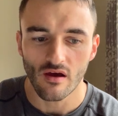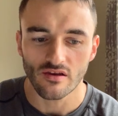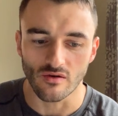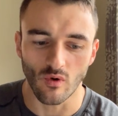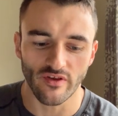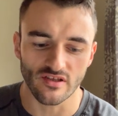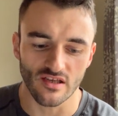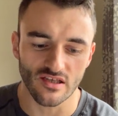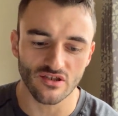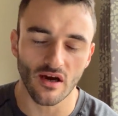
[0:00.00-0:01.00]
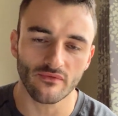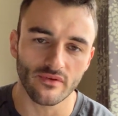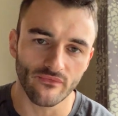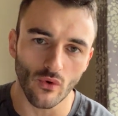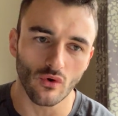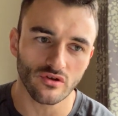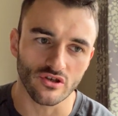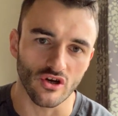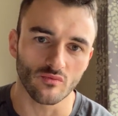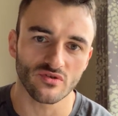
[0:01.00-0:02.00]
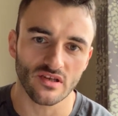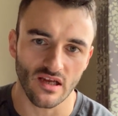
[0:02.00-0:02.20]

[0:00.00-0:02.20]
So what this does is you have the 4 scoops